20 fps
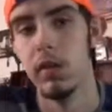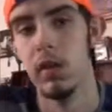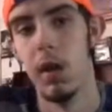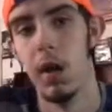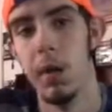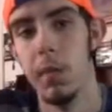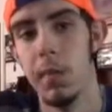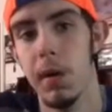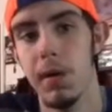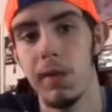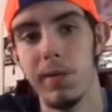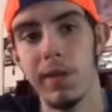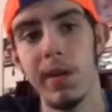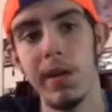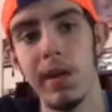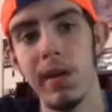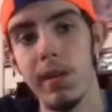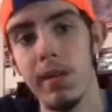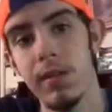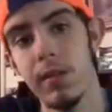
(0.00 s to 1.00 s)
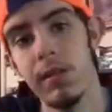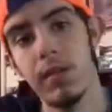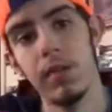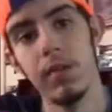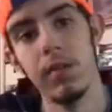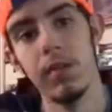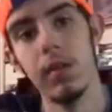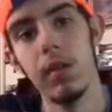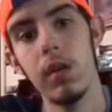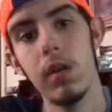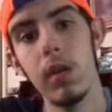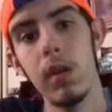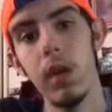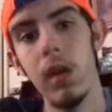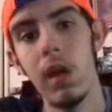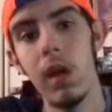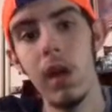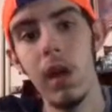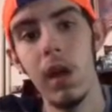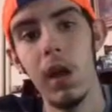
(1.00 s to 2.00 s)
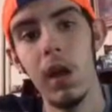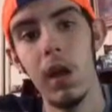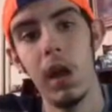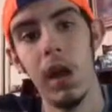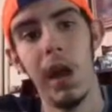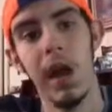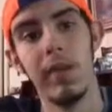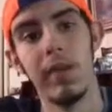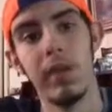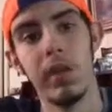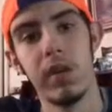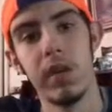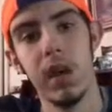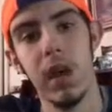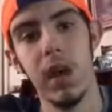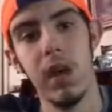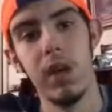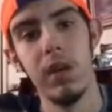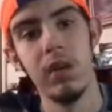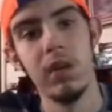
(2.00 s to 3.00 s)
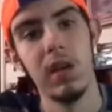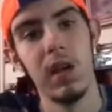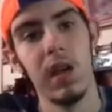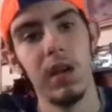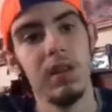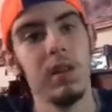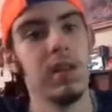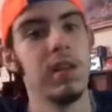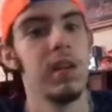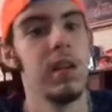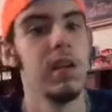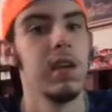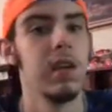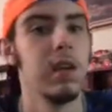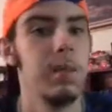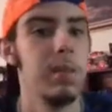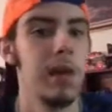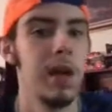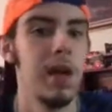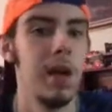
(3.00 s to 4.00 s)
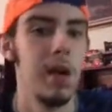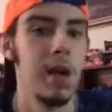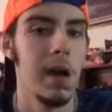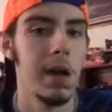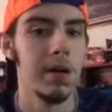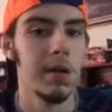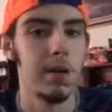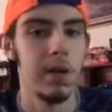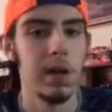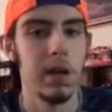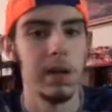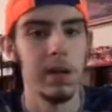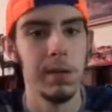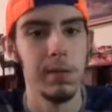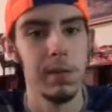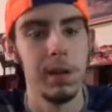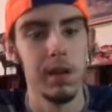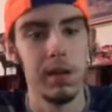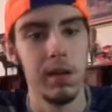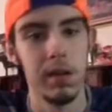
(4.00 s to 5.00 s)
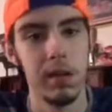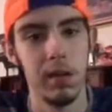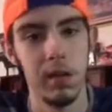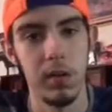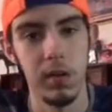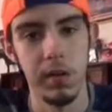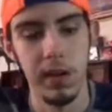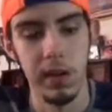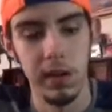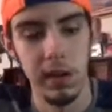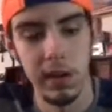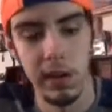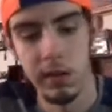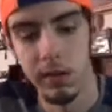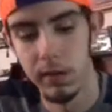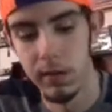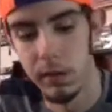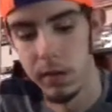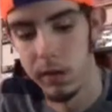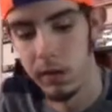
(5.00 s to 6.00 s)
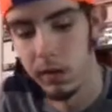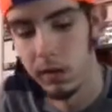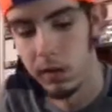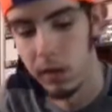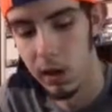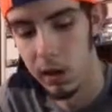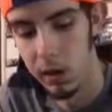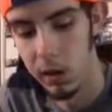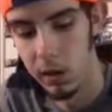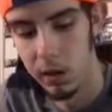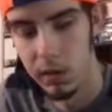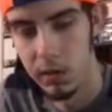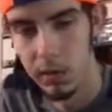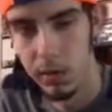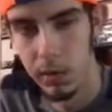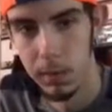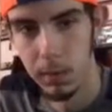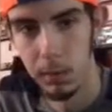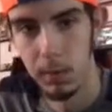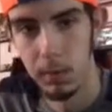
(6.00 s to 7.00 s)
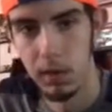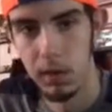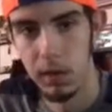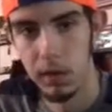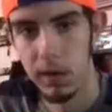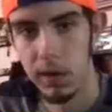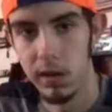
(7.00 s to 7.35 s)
to all my fans. After college, guys, I think about after I get my degree and everything in college, what I'm gonna do.